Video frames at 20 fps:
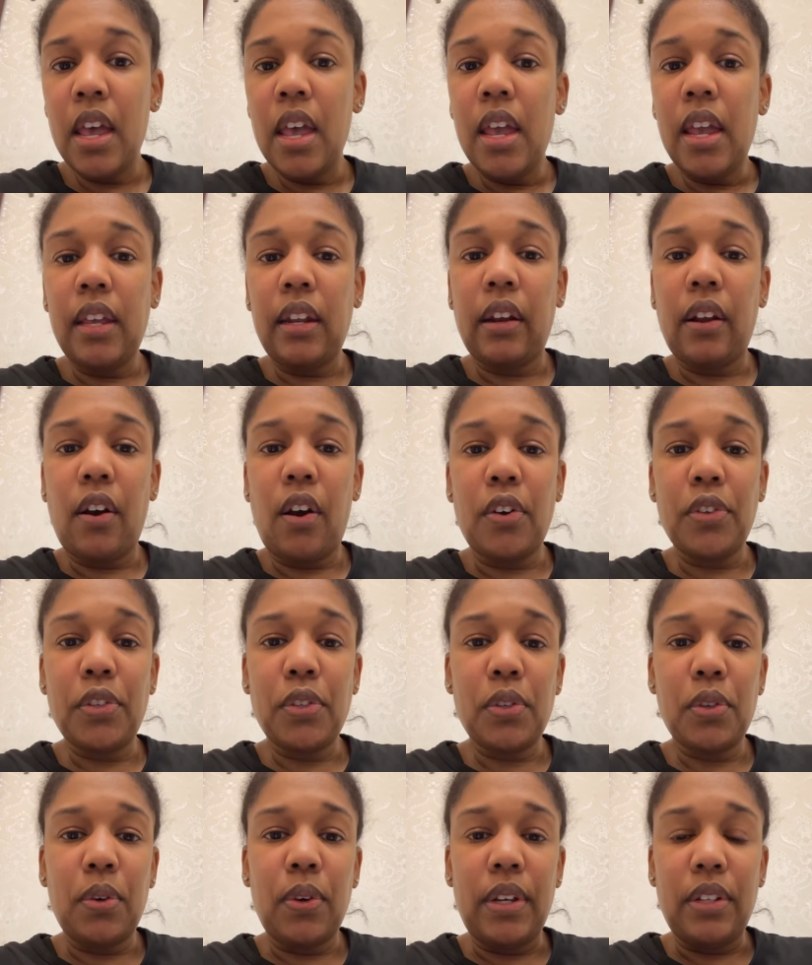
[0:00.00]
and it
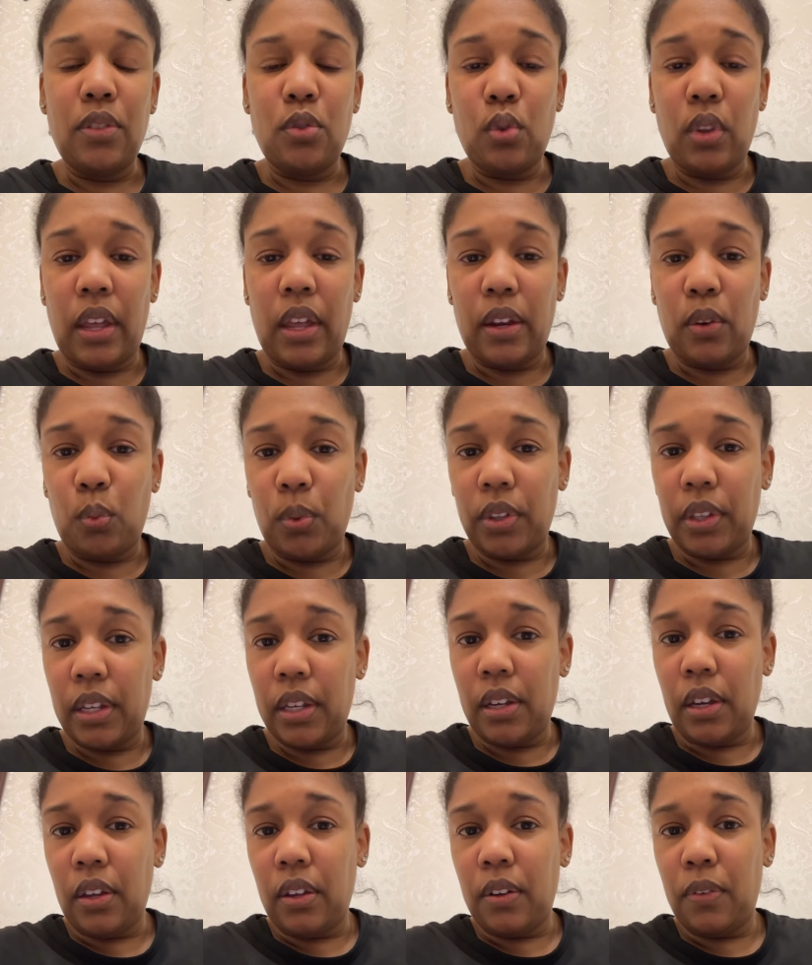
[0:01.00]
also it's like really
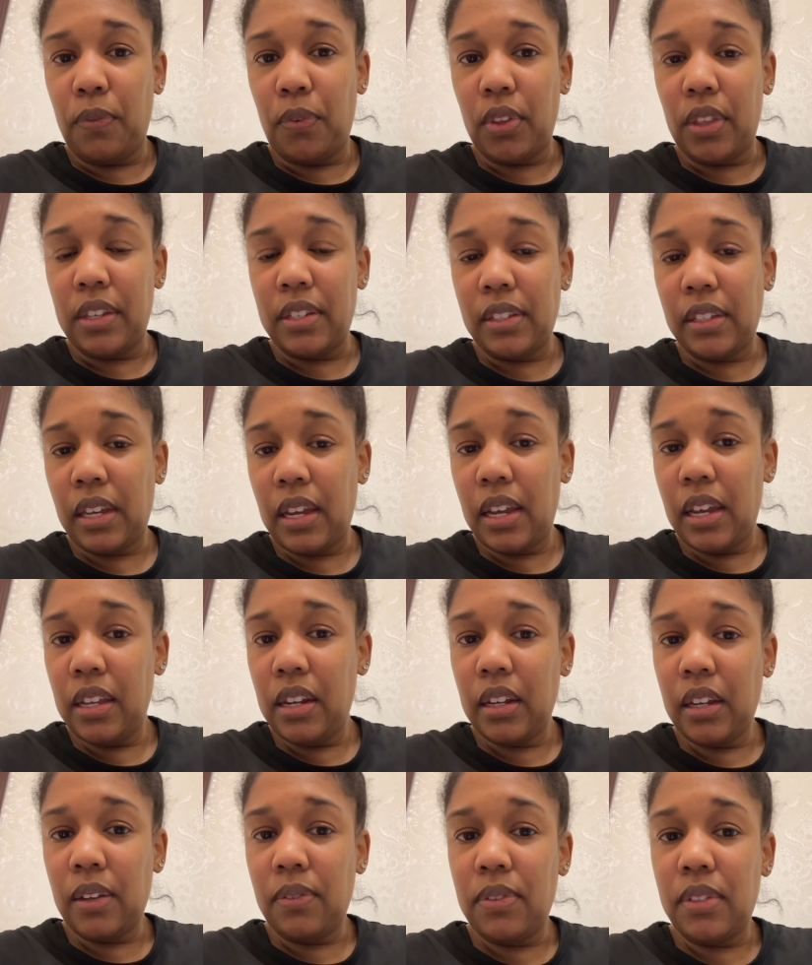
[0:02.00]
good for the skin
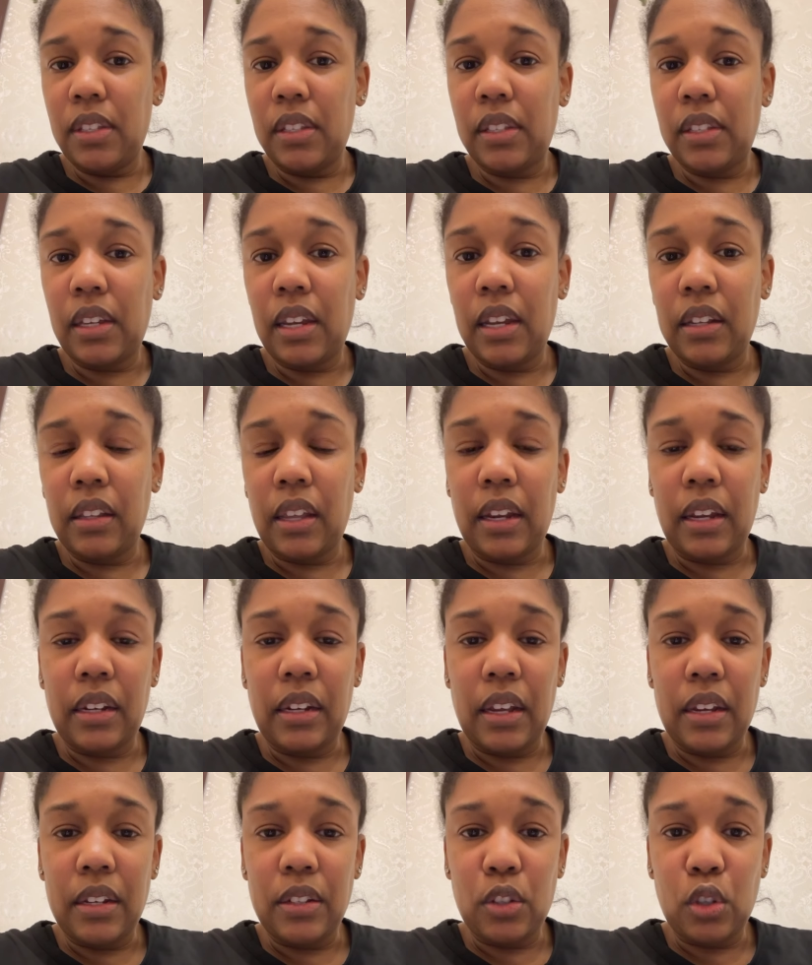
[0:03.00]
it gives the skin like a
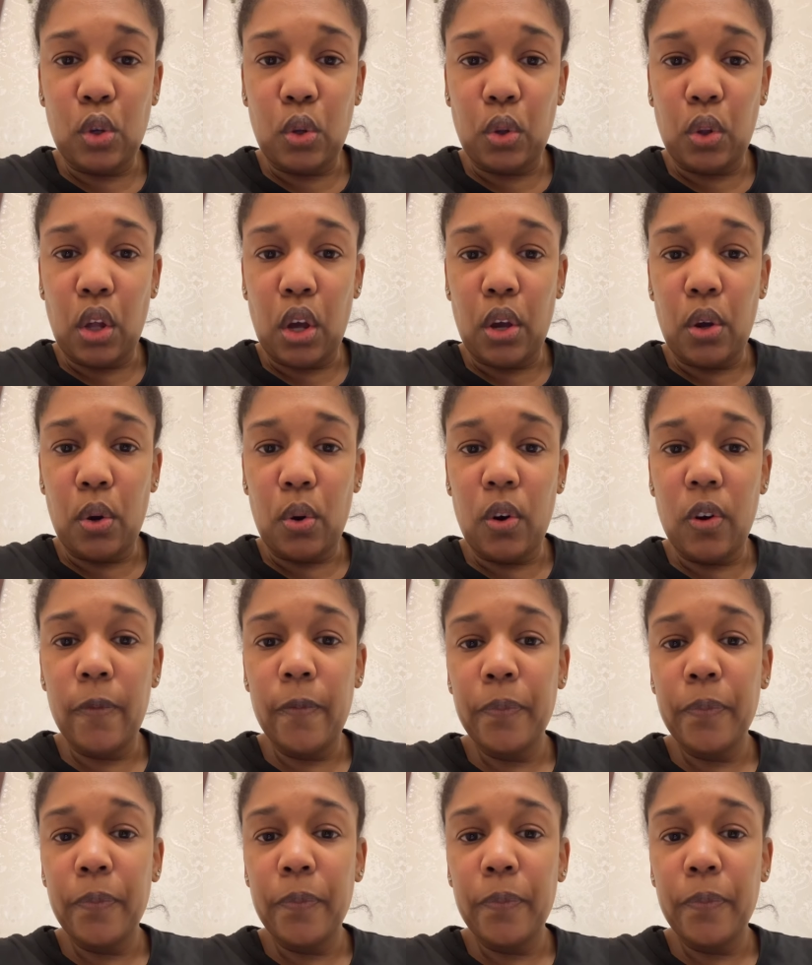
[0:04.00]
nice glow